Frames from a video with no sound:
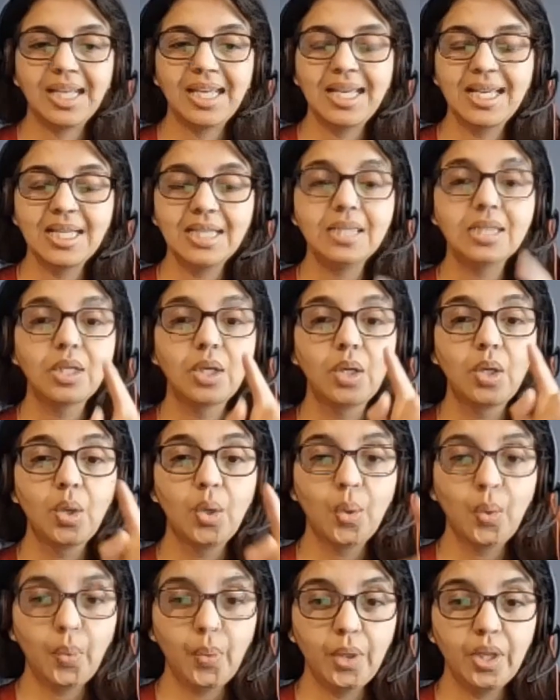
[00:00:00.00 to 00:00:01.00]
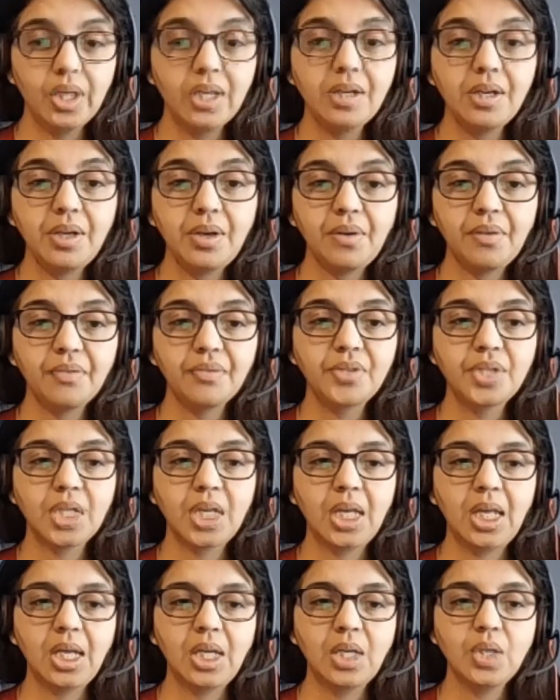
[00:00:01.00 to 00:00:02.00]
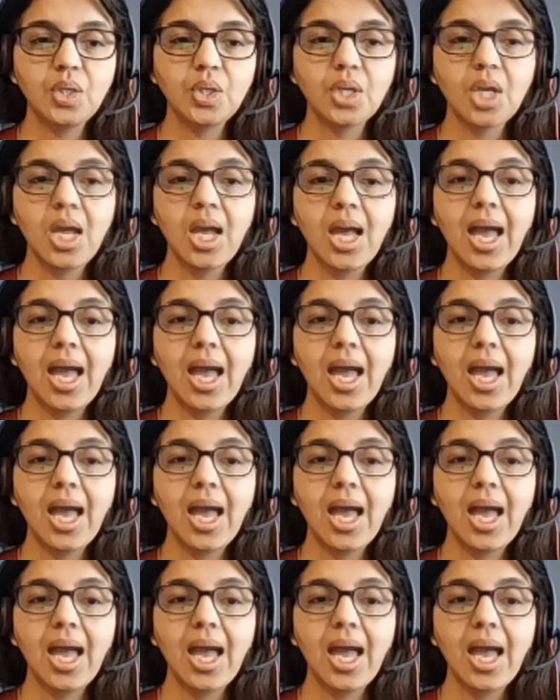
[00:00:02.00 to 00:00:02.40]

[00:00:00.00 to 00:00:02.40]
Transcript: is low degree of change